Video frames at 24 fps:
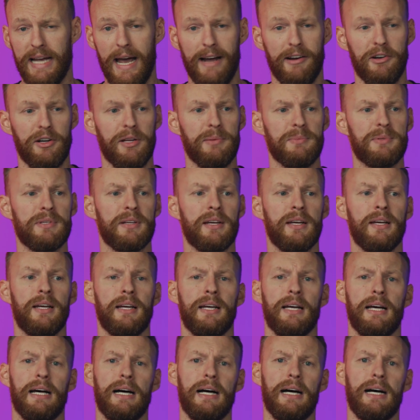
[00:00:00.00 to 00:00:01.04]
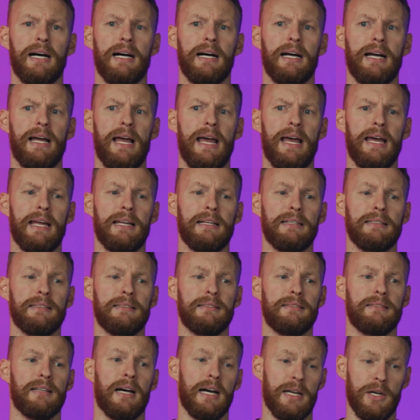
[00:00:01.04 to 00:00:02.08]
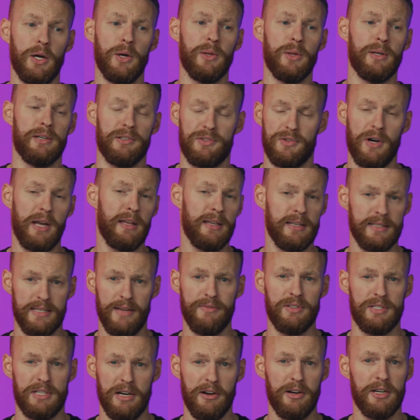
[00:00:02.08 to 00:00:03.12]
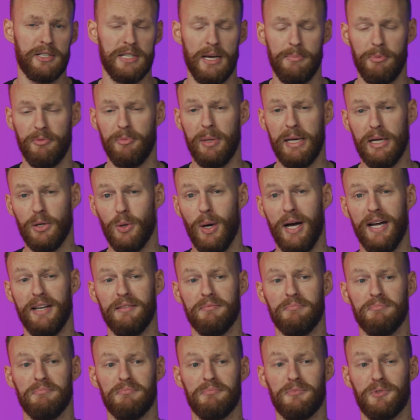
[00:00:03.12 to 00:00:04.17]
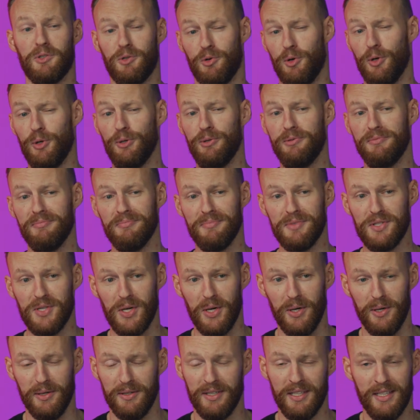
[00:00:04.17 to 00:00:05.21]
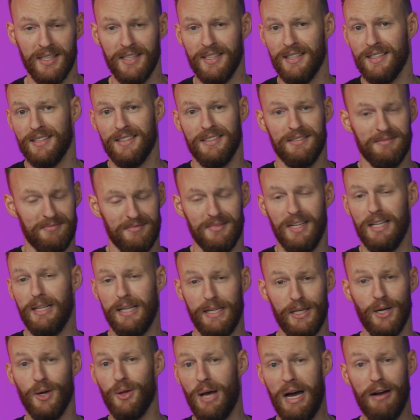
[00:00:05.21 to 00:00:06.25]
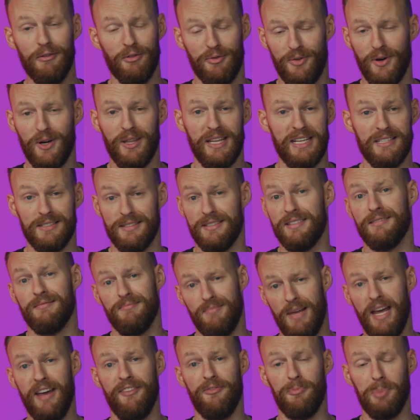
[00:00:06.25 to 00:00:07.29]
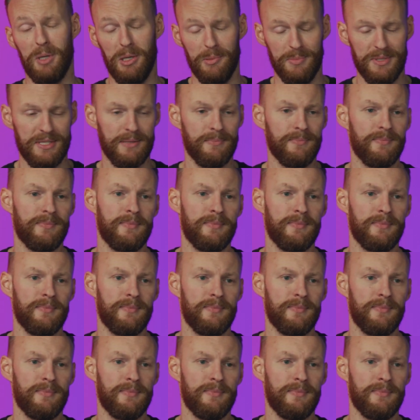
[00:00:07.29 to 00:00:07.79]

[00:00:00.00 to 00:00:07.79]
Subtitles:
acronyms. And I know that Australians have a stereotype of being quite crude, so I'll let you know that I refer to these as F-bombs.